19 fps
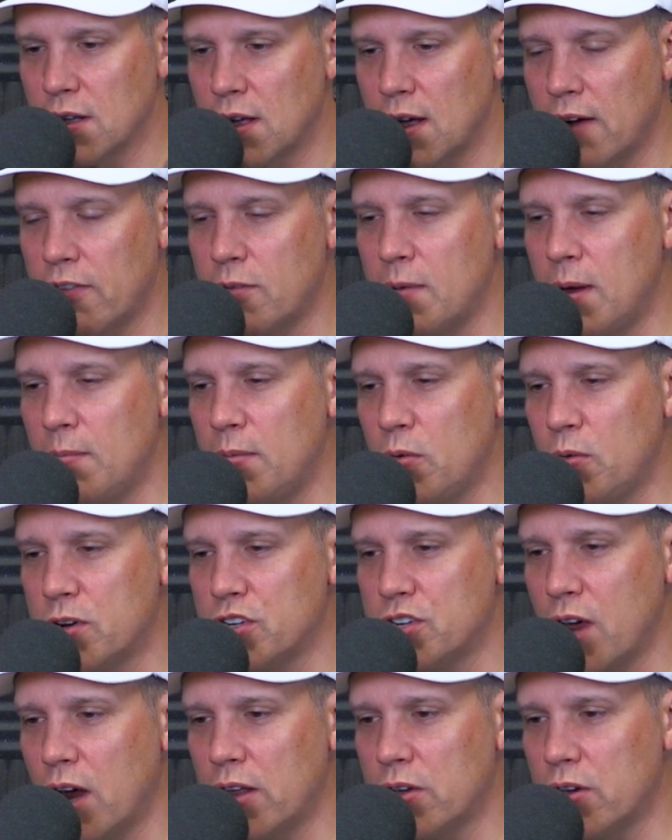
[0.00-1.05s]
I remember when
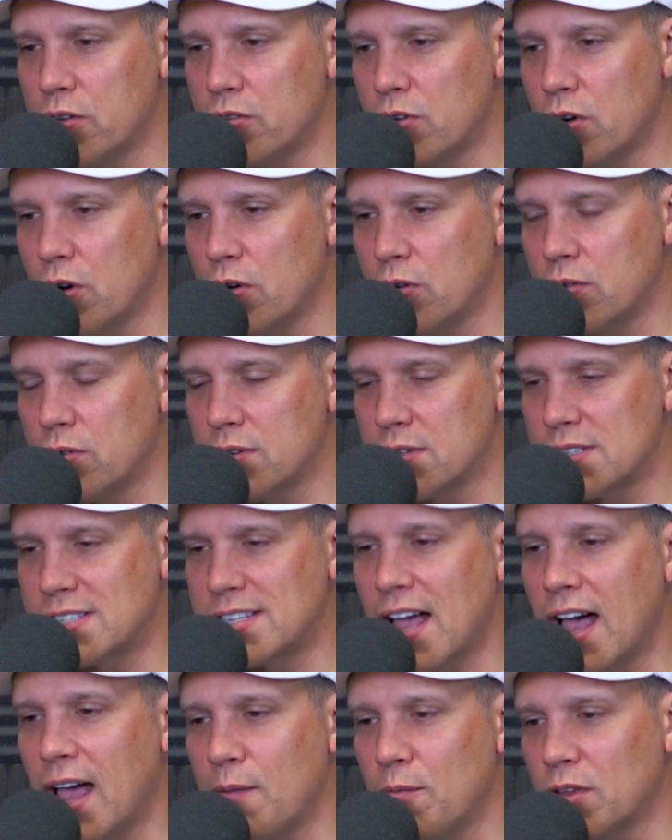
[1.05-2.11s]
Johnny Gaudreau
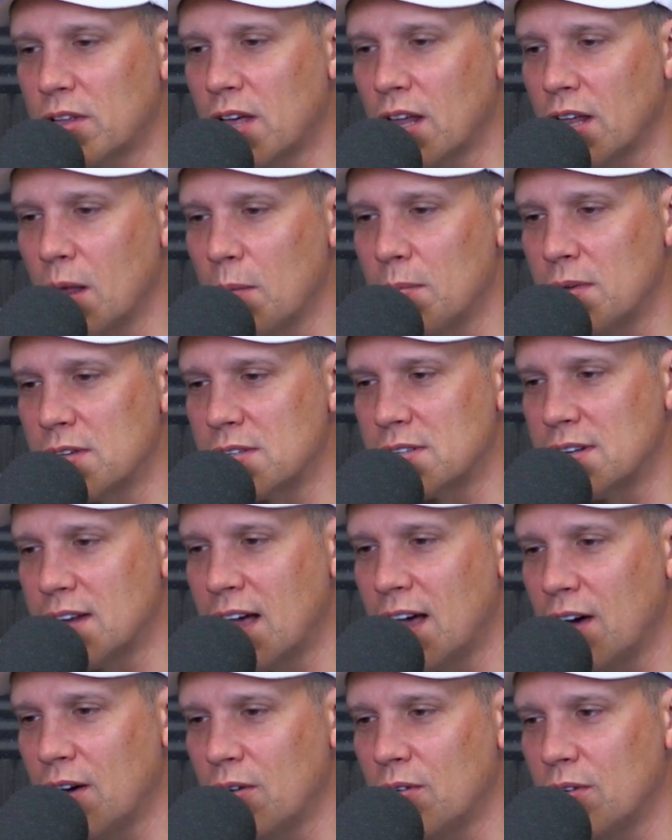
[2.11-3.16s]
signed with Columbus and
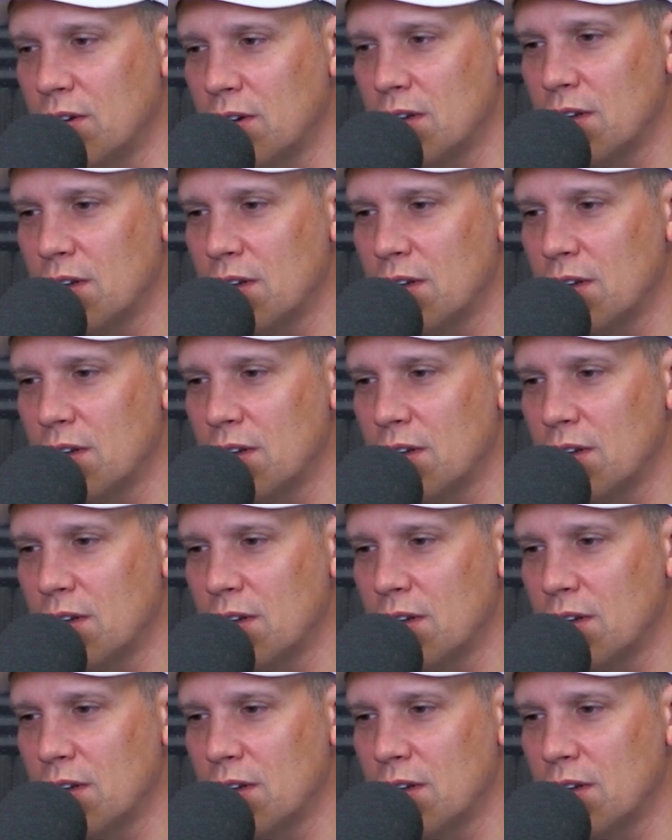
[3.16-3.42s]
how